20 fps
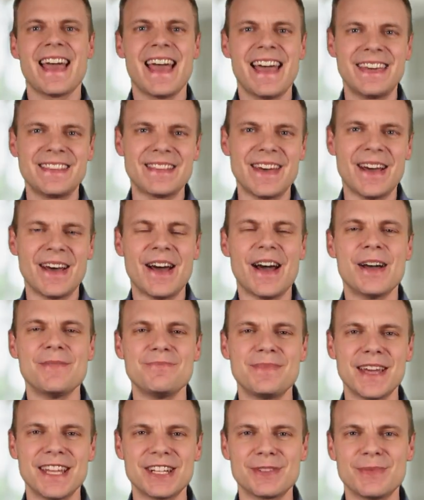Hey there,
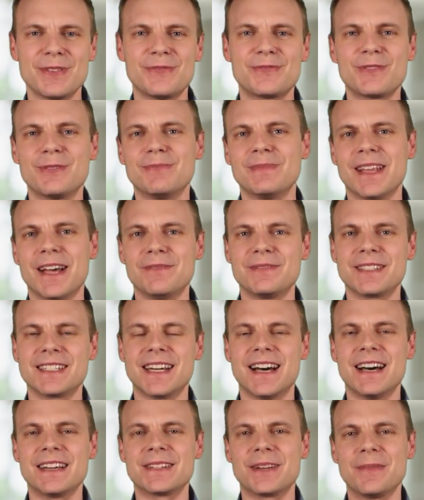I'm Benjamin from Loves
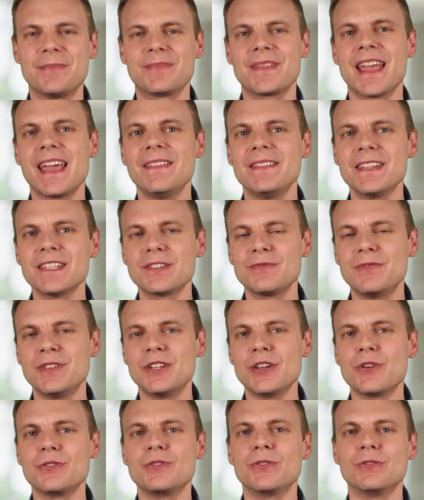Data. In this
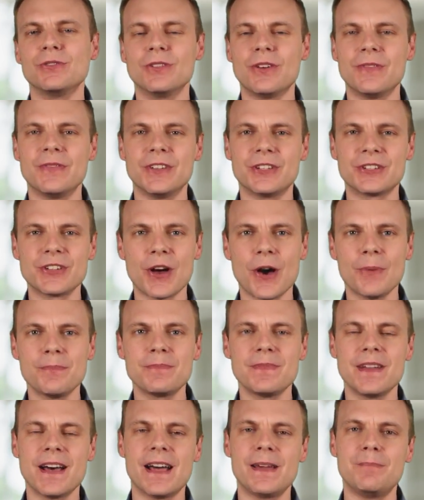video, you'll learn the
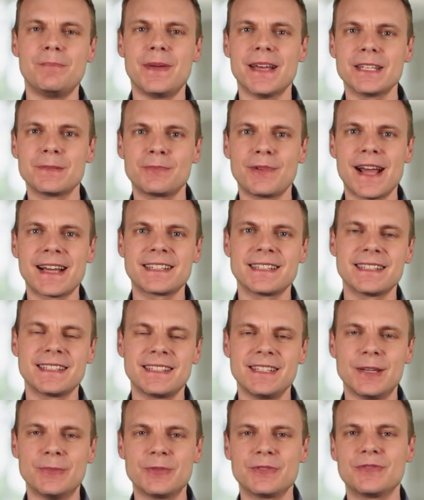top 9 best practice
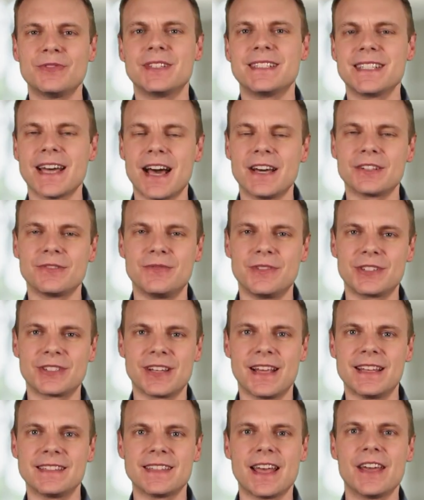tips for data
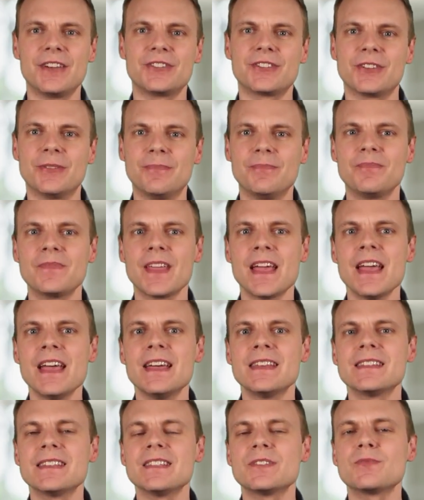visualization.
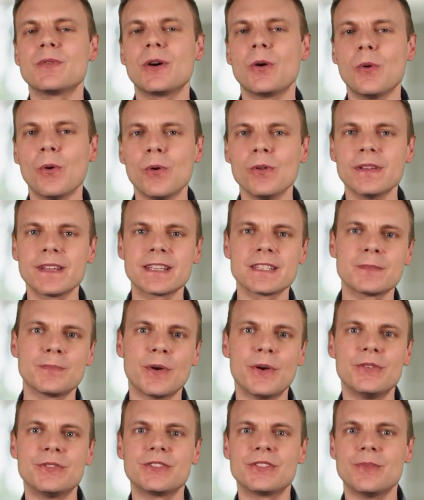Since we're all
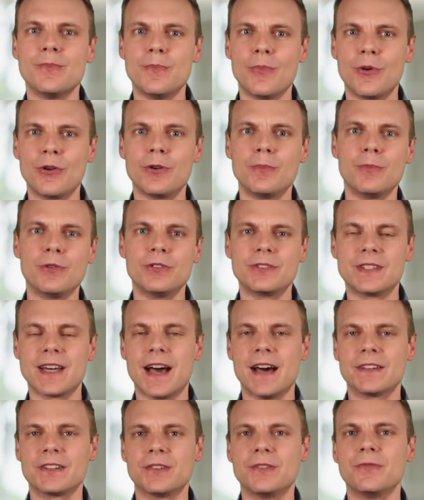exposed to more and more
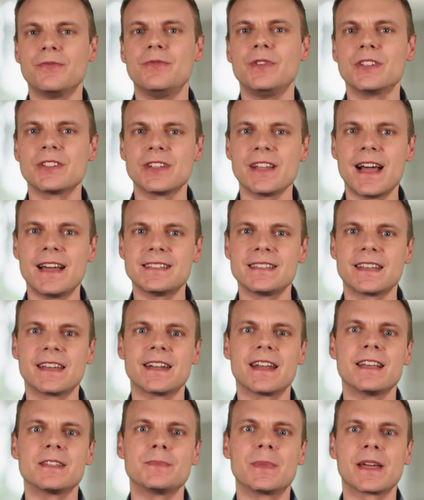data, visualizing
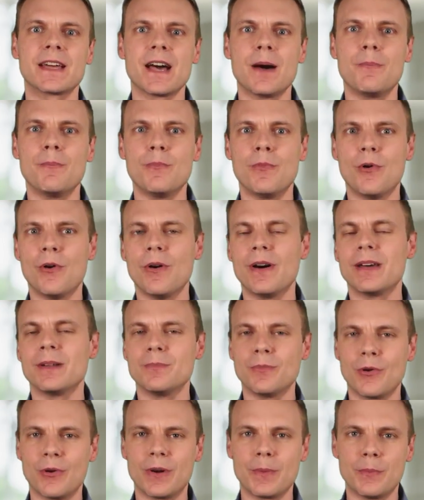it has become more
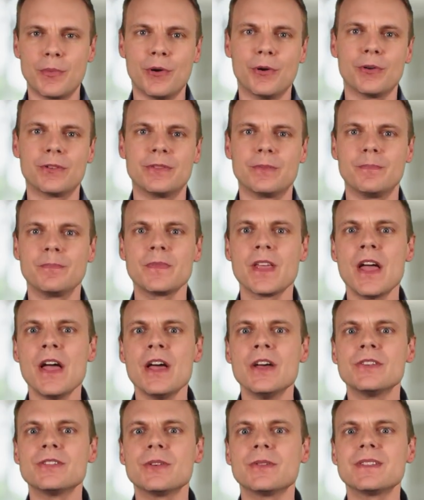and more important.
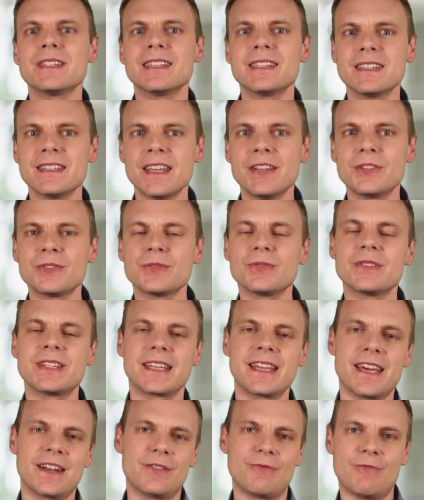So it's essential to
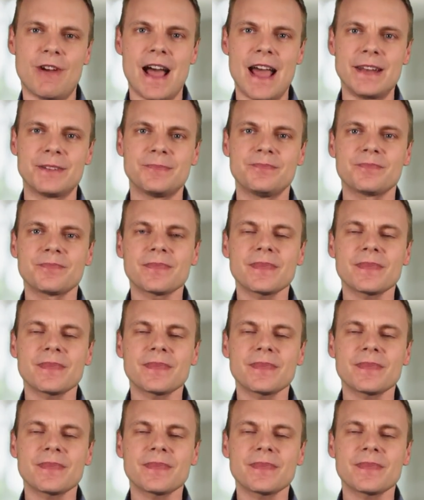get it right.